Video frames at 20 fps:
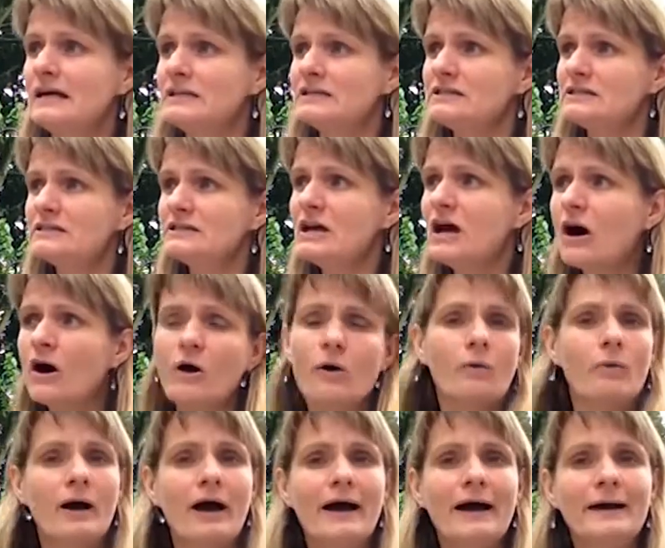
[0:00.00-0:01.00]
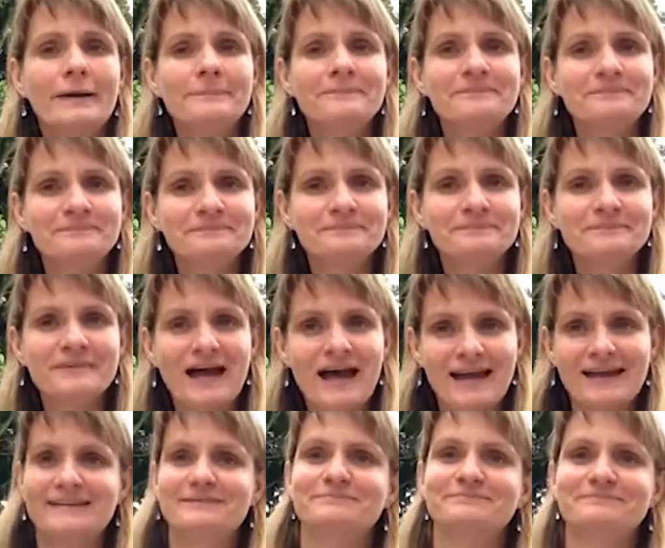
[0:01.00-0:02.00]
So,
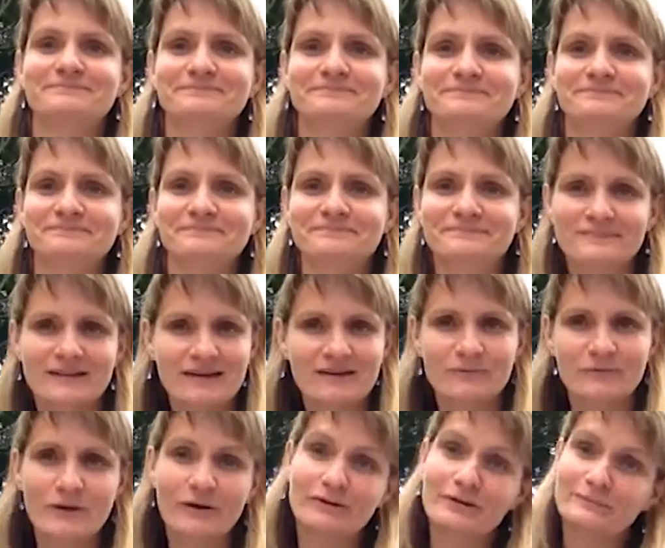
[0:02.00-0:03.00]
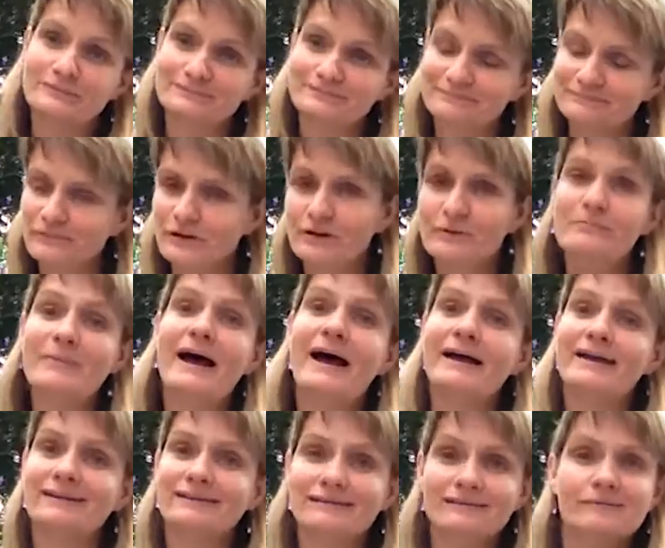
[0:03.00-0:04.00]
hi welcome. Welcome
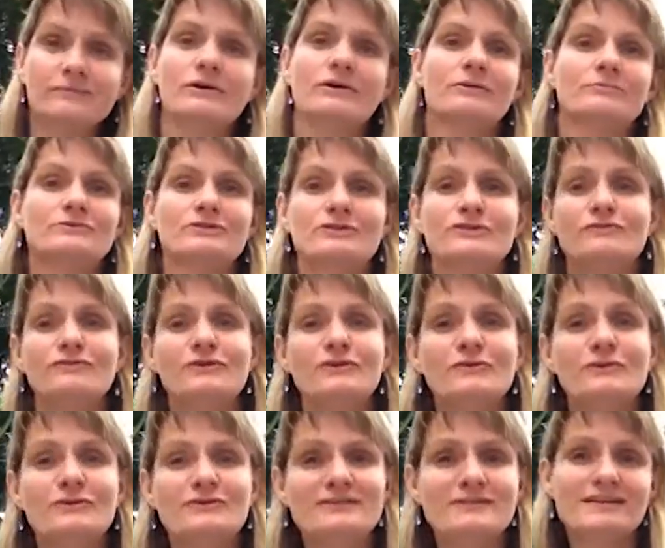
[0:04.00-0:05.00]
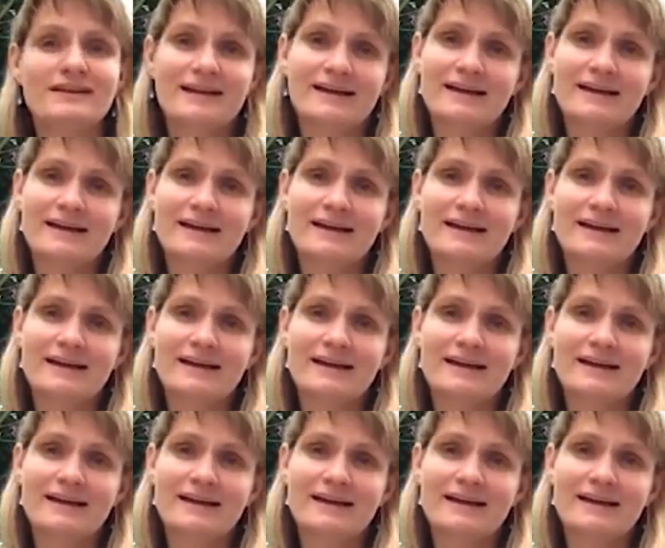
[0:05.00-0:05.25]
back. Welcome to new viewers.